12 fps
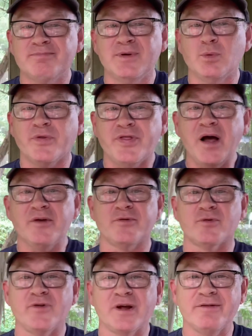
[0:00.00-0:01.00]
with us,
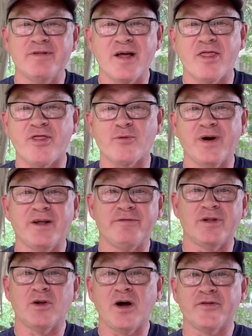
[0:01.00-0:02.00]
there's not even that threat of
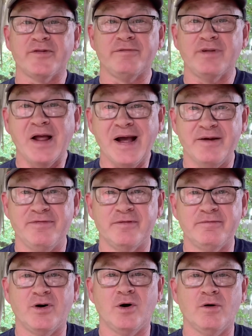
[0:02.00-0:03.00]
the loss of life
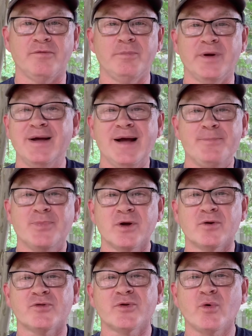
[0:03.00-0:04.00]
involved. But
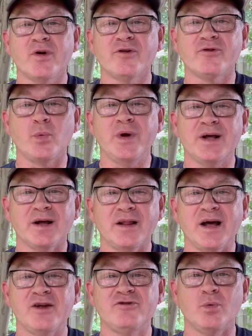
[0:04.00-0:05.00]
in our story this week,
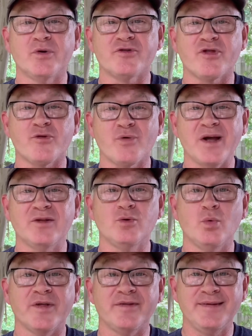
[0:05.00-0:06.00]
Elijah was threatened
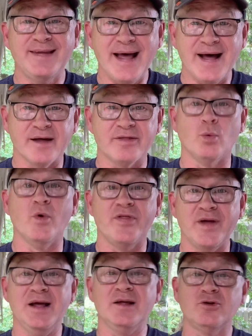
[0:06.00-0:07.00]
with death
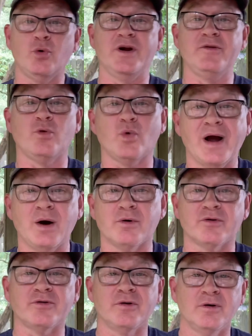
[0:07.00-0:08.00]
within 24
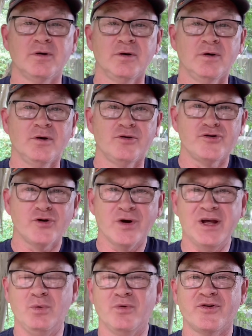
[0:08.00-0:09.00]
hours. Sure,
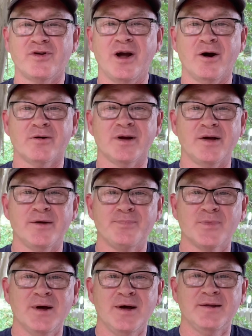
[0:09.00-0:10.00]
he was scared. Now,
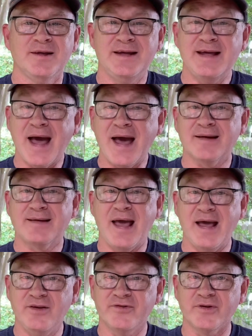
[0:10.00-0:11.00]
did he act
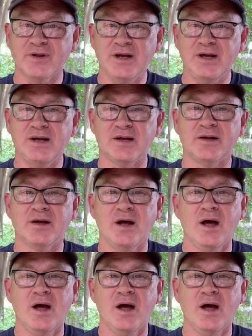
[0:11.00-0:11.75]
hastily and